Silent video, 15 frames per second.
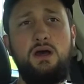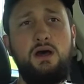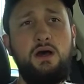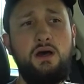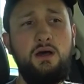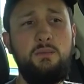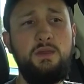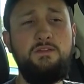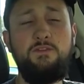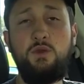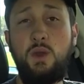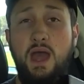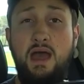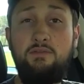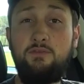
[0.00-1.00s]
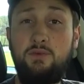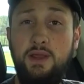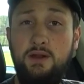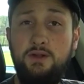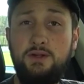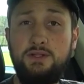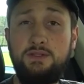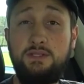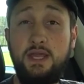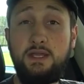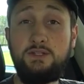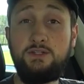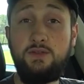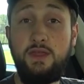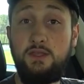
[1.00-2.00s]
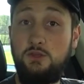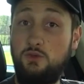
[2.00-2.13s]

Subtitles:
If you have a radar detector that